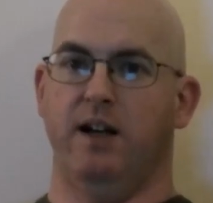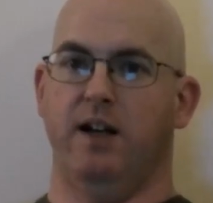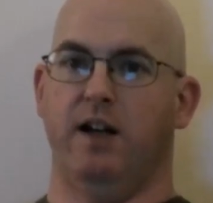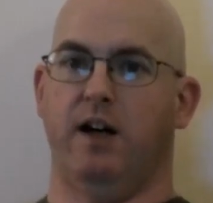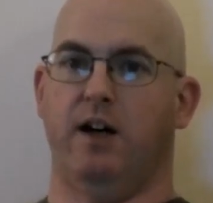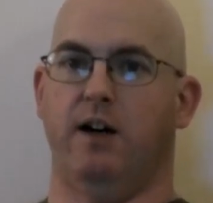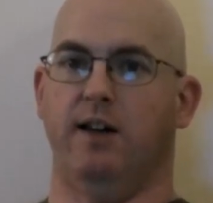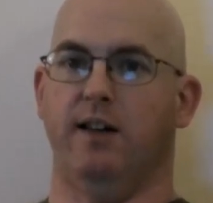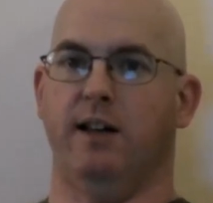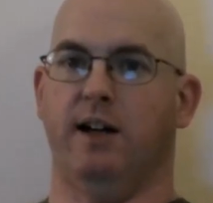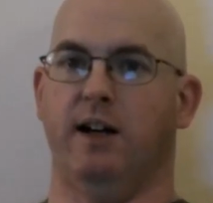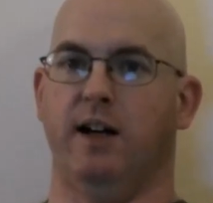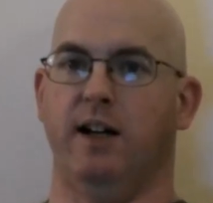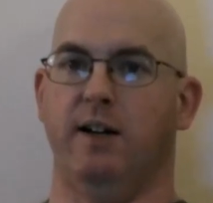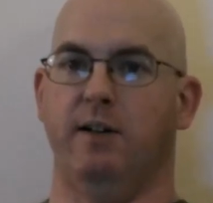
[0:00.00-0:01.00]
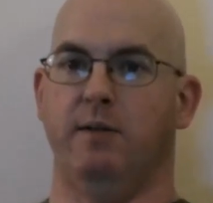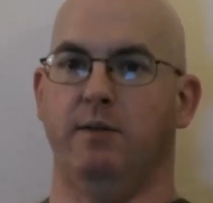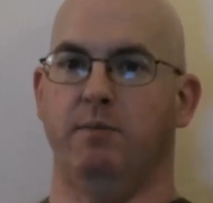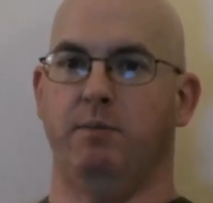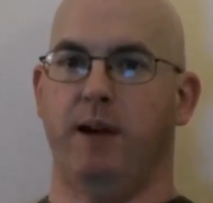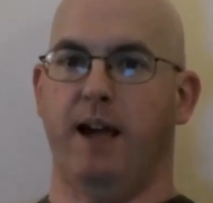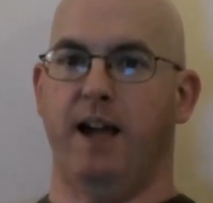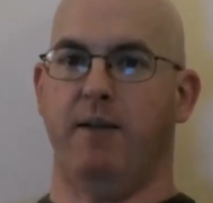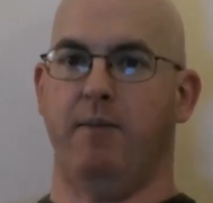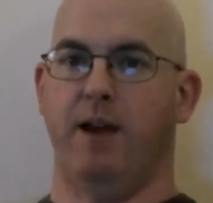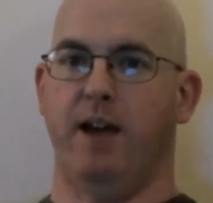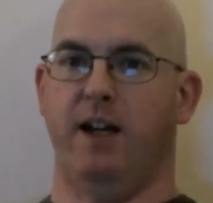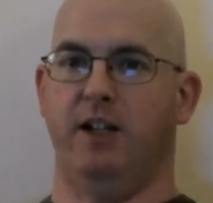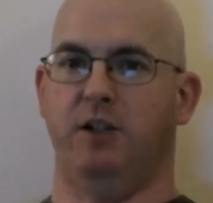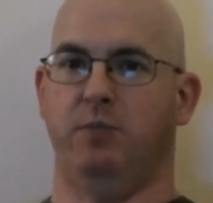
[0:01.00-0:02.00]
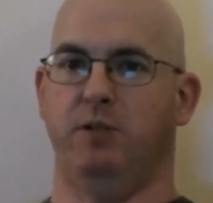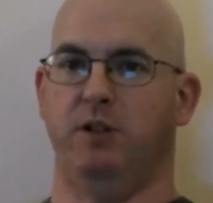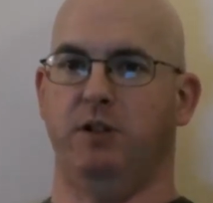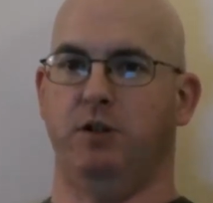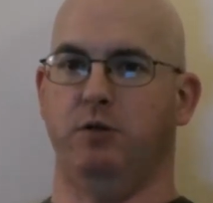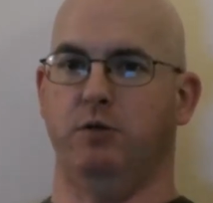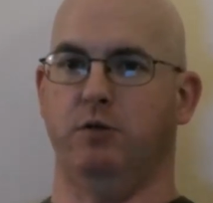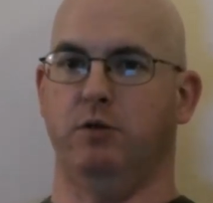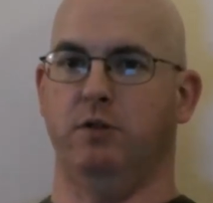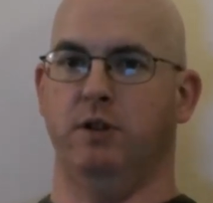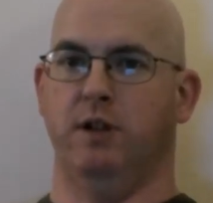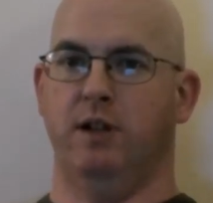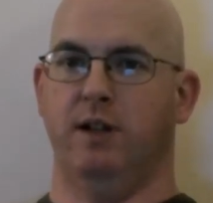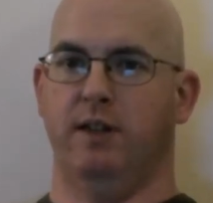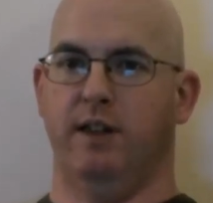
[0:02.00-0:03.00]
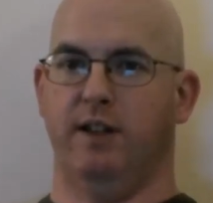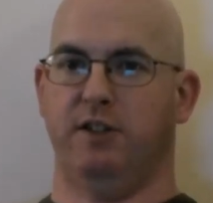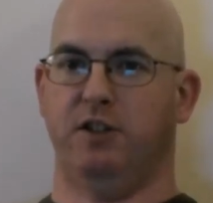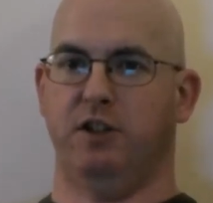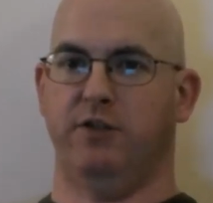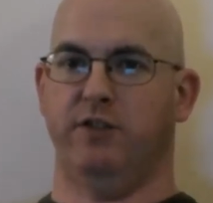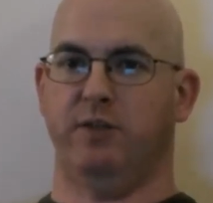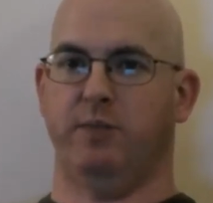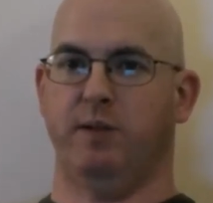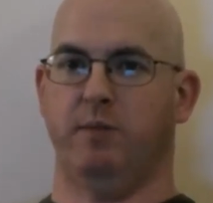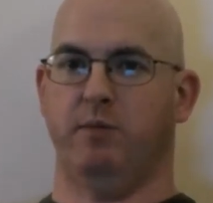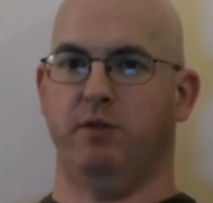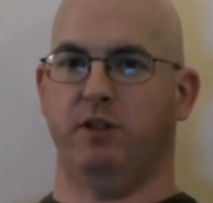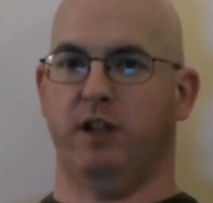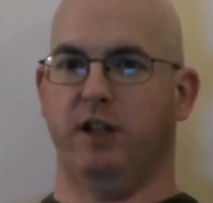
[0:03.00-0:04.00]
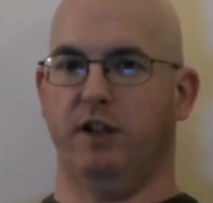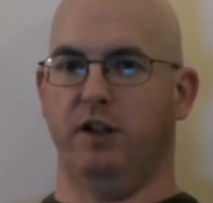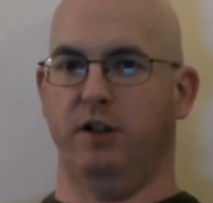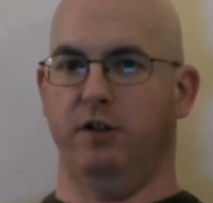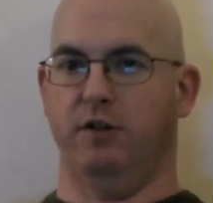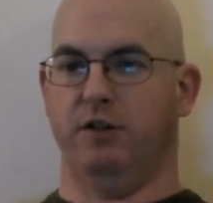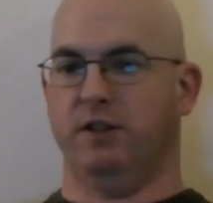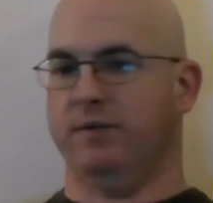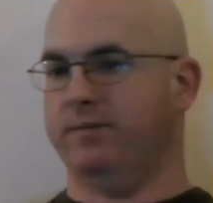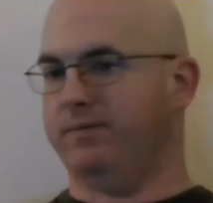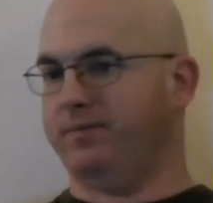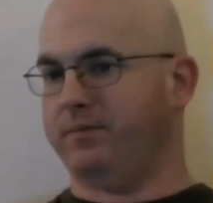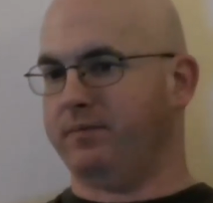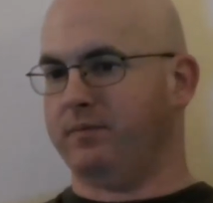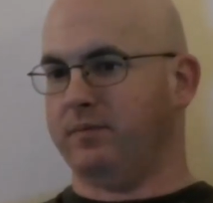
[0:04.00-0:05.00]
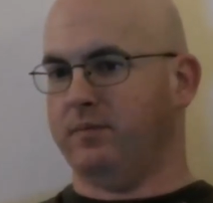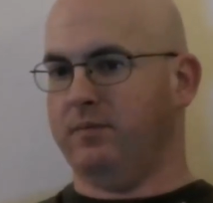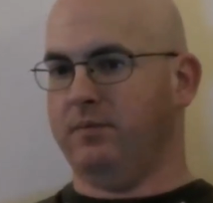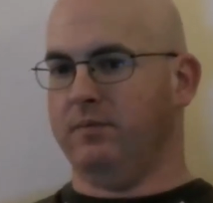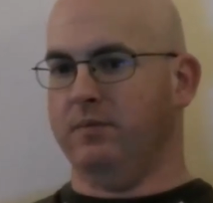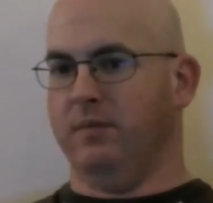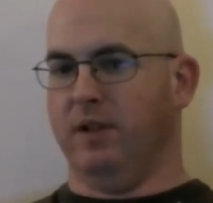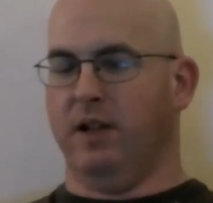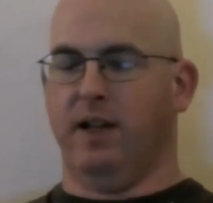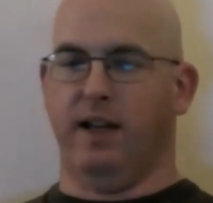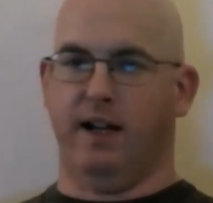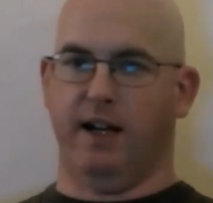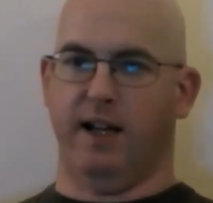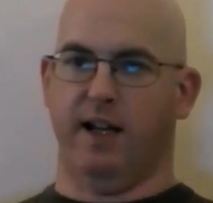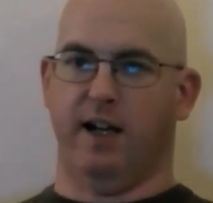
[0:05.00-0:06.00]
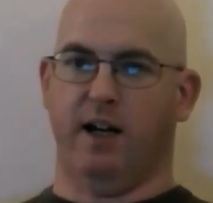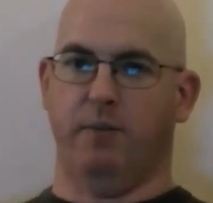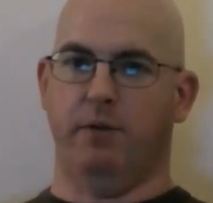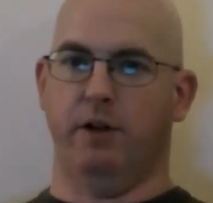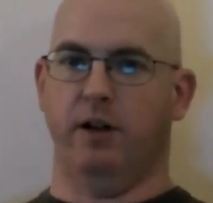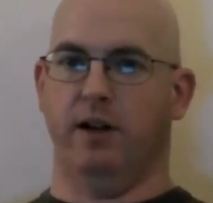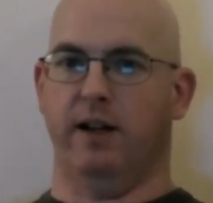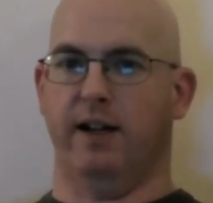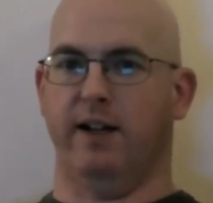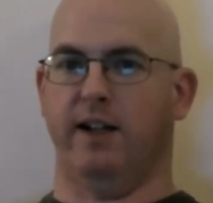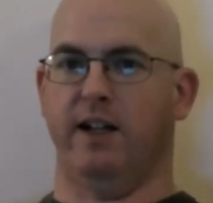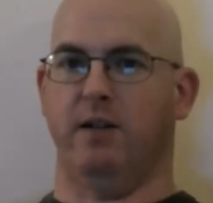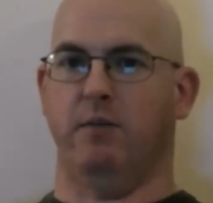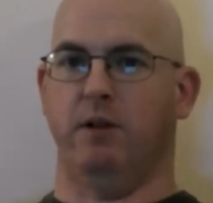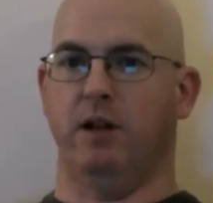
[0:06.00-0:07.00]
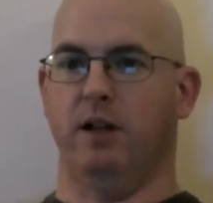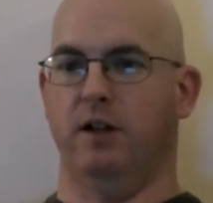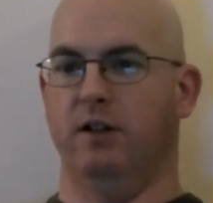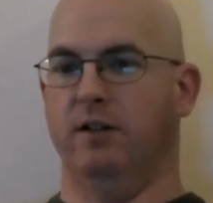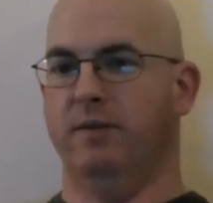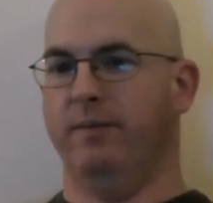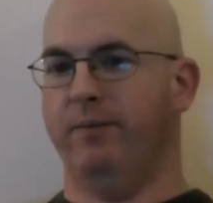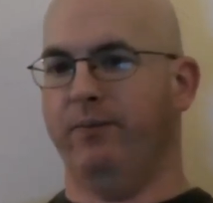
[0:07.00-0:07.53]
an online pay management tool that service members can use. And again, I'll put a link down below.